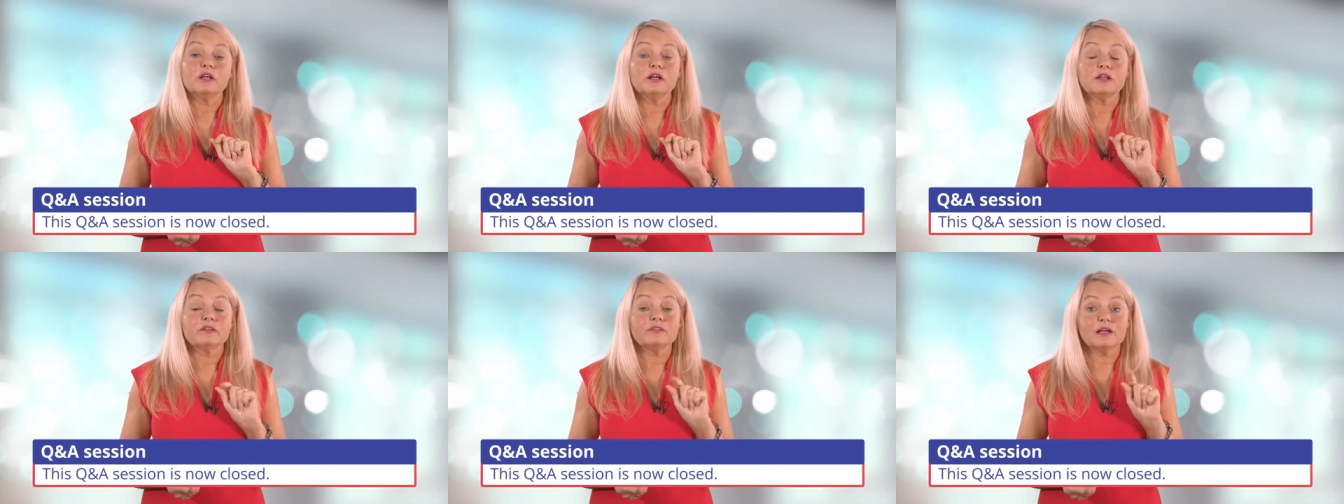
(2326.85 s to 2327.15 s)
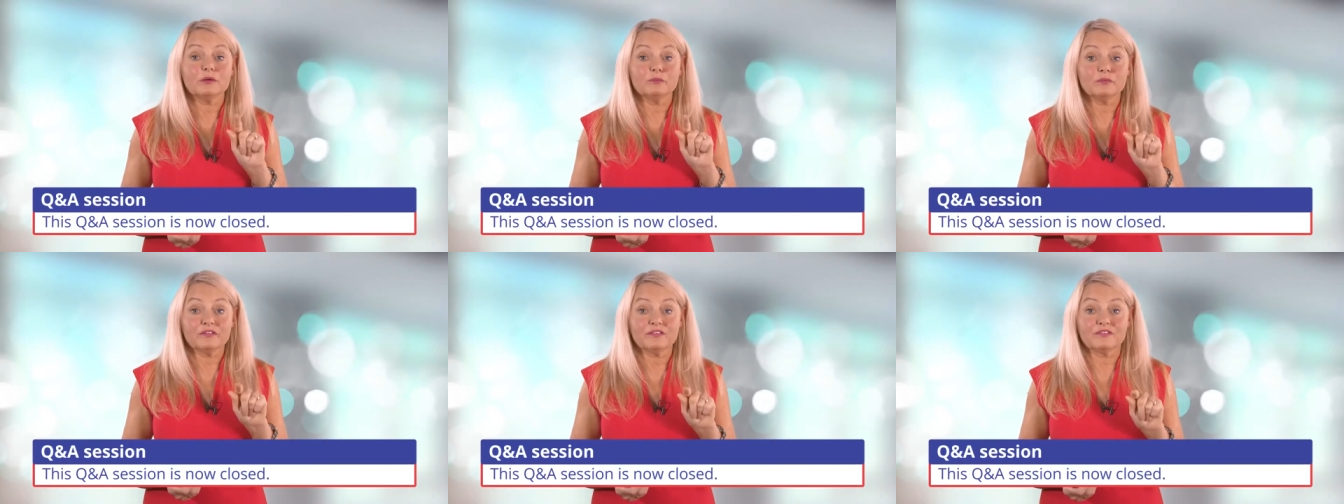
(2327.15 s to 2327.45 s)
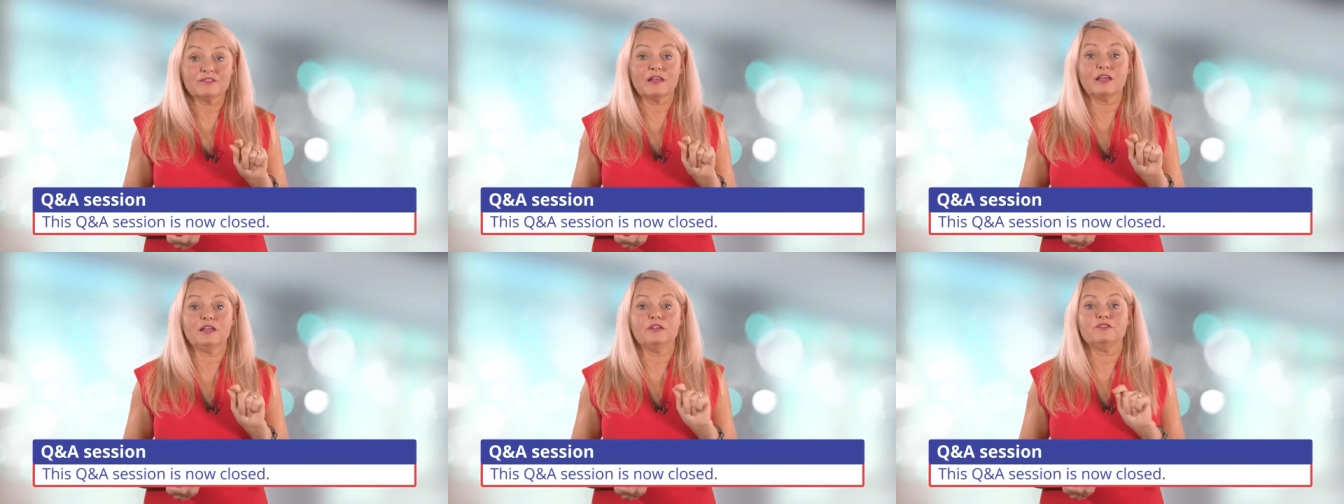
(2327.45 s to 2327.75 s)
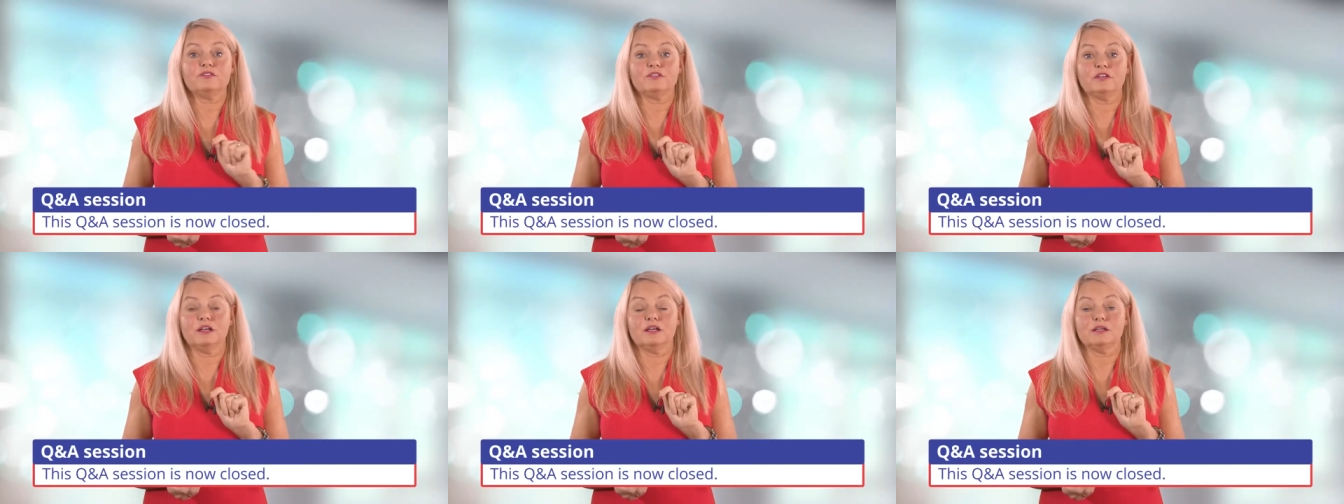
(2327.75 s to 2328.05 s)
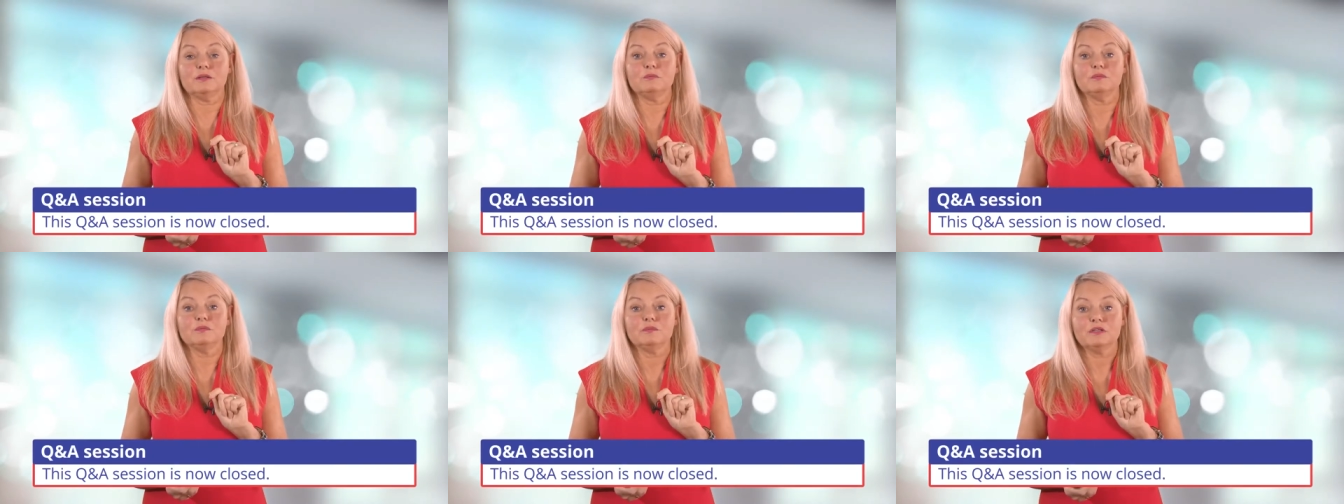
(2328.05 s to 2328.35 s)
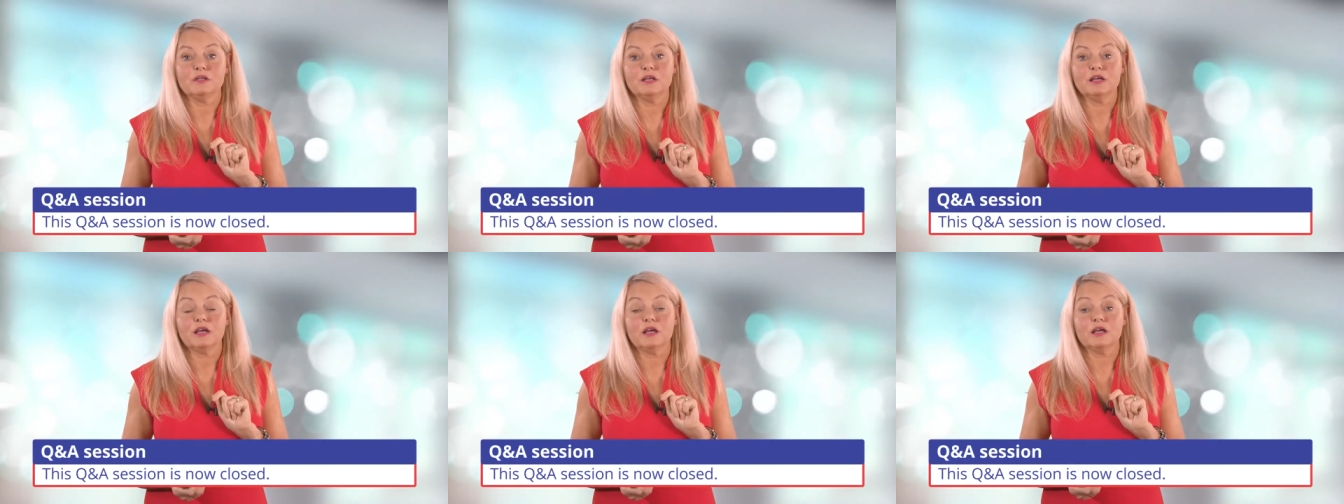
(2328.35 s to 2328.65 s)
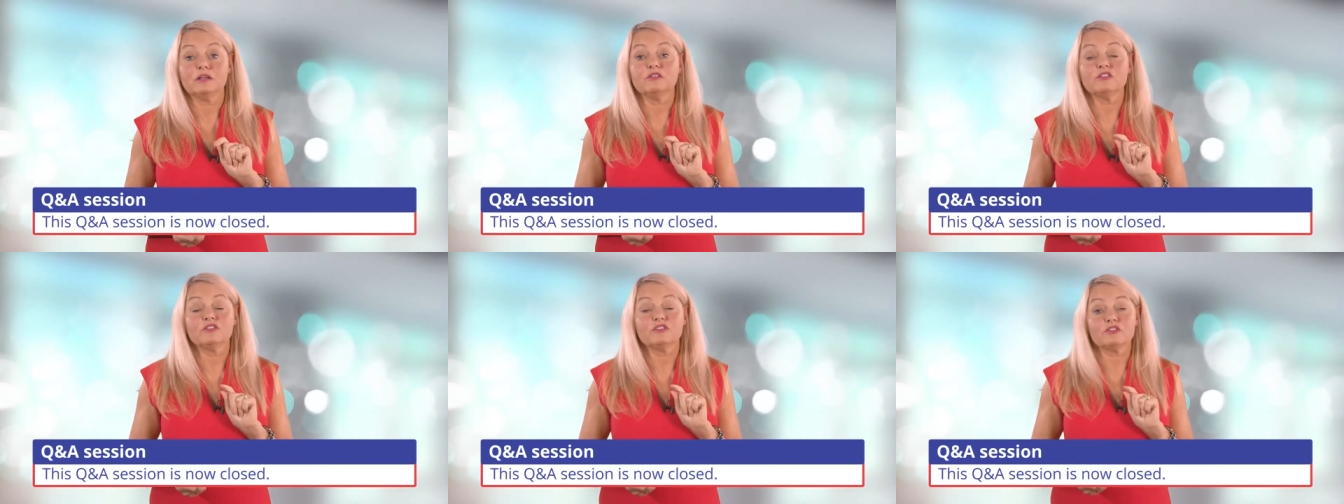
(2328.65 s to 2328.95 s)
and that will save time
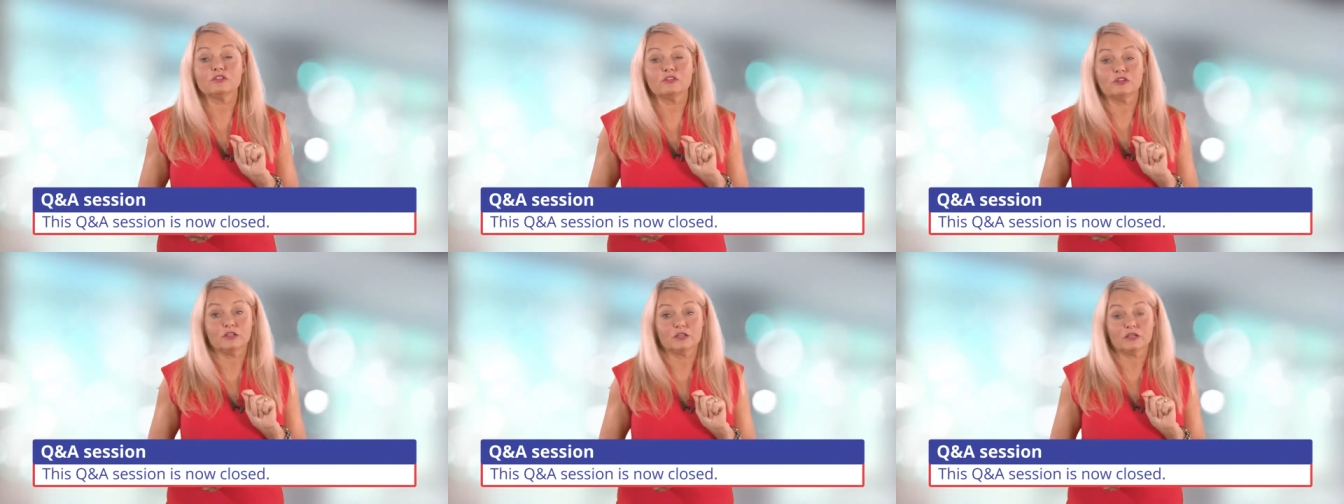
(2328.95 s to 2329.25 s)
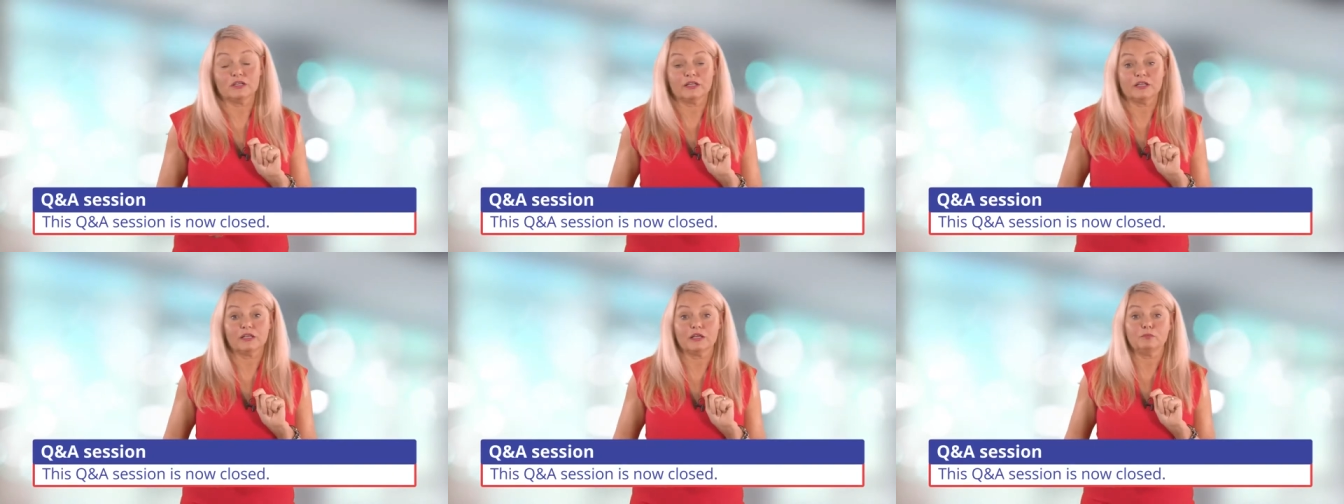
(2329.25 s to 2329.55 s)
and certainly